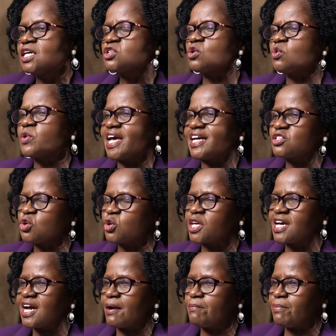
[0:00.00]
So we are
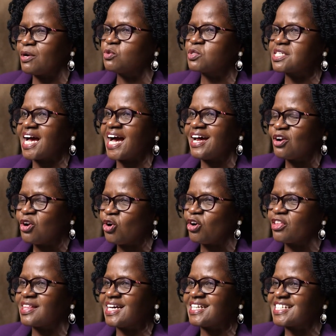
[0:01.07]
talking about a law
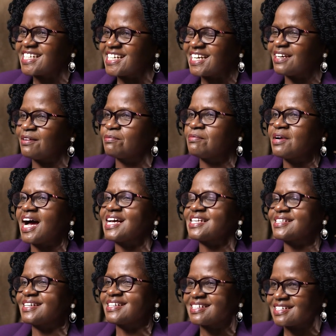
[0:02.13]
that came
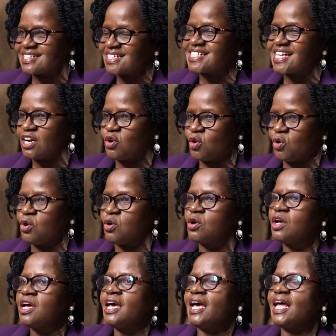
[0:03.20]
as a greater law.
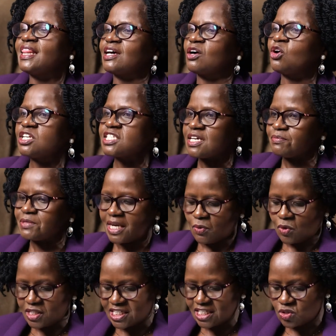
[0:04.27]
And the concept I
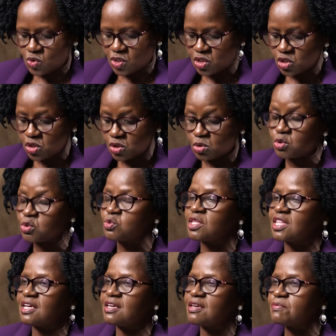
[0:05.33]
wanted to introduce with
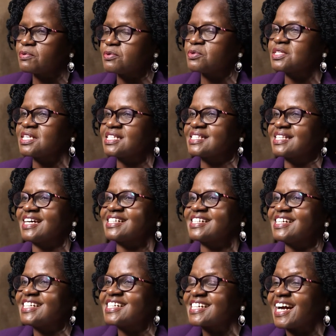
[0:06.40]
the Hebrews is that
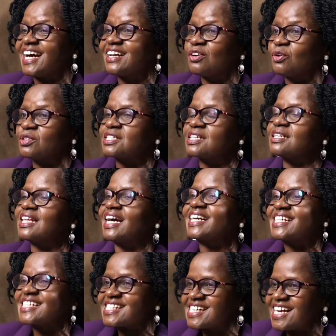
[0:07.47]
it cannot, there
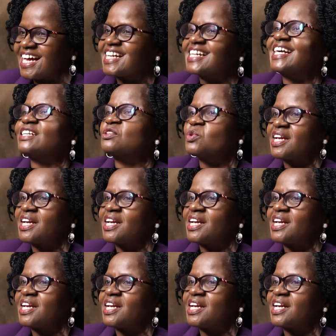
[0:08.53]
is none that